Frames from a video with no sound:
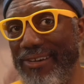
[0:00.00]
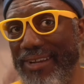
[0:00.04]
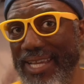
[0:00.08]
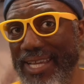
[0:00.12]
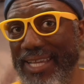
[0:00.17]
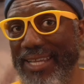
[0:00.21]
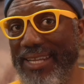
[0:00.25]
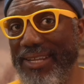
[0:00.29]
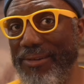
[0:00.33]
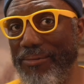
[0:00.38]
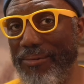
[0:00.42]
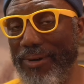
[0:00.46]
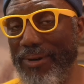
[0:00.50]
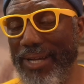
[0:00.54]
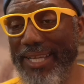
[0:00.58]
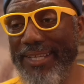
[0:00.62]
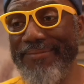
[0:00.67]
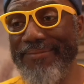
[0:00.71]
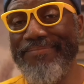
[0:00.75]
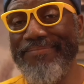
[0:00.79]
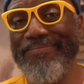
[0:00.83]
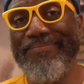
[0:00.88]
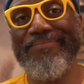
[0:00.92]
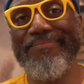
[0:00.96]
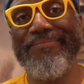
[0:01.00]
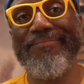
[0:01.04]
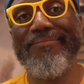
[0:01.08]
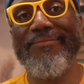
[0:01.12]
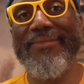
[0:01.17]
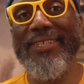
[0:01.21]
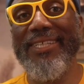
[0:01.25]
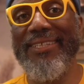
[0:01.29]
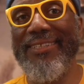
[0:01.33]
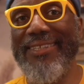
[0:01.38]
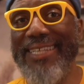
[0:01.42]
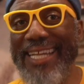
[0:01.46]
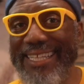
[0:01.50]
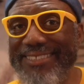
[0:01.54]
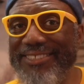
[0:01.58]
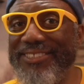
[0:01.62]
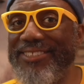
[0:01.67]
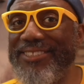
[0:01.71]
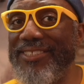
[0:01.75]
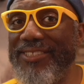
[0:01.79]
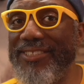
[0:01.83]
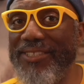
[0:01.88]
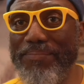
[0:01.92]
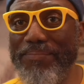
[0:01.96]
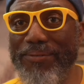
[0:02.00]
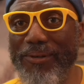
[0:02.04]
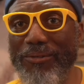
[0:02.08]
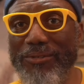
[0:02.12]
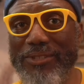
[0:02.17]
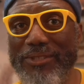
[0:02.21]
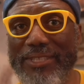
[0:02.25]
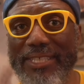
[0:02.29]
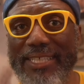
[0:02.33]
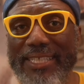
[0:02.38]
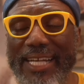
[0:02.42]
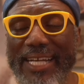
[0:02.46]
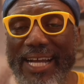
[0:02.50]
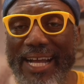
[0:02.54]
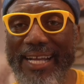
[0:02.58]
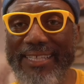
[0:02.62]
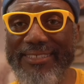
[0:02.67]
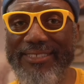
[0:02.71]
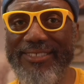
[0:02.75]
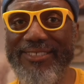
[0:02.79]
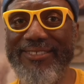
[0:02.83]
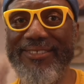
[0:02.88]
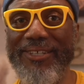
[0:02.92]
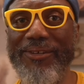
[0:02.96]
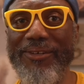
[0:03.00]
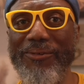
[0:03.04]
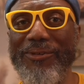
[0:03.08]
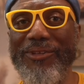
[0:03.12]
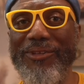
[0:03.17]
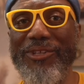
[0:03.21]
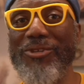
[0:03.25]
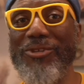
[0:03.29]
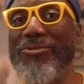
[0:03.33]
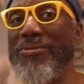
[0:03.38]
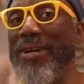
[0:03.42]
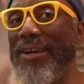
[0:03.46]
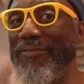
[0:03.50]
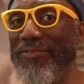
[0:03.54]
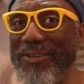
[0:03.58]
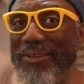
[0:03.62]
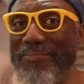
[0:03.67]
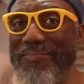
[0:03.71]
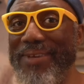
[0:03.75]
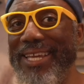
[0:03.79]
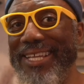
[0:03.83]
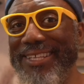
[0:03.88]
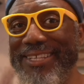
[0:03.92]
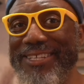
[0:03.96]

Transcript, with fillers: anyway. That's just the pros and cons. So you have to make the